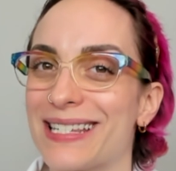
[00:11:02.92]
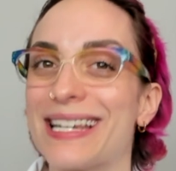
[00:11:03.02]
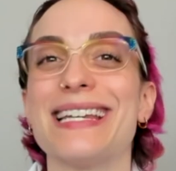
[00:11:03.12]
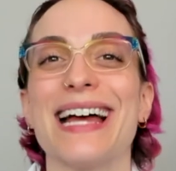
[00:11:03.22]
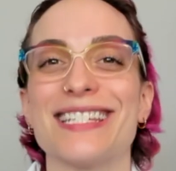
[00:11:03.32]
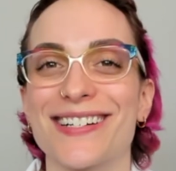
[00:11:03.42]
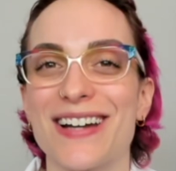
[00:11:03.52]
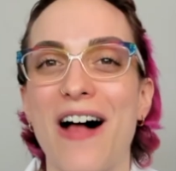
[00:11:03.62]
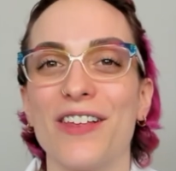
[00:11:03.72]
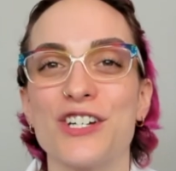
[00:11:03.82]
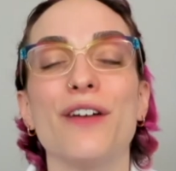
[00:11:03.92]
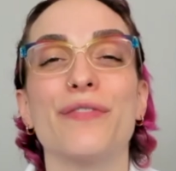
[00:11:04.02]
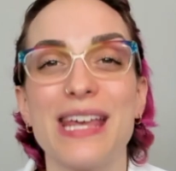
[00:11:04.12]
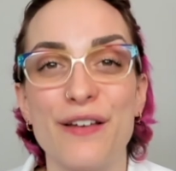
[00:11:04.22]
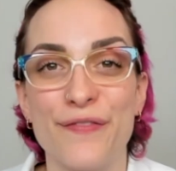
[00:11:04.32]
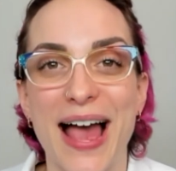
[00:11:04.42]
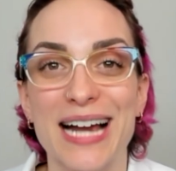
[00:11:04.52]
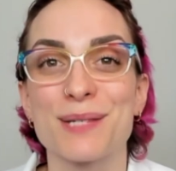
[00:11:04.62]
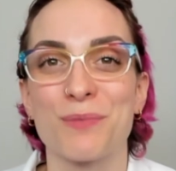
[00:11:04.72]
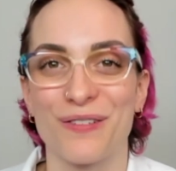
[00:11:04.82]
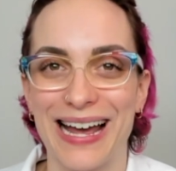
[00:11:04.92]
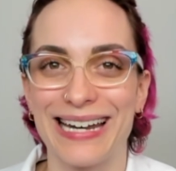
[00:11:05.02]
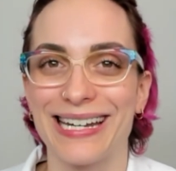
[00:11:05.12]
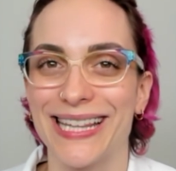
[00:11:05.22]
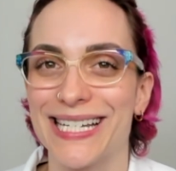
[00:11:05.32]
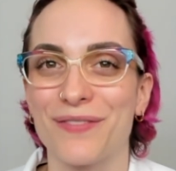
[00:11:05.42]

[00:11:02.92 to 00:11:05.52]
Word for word: to test your knowledge of key facts provided in this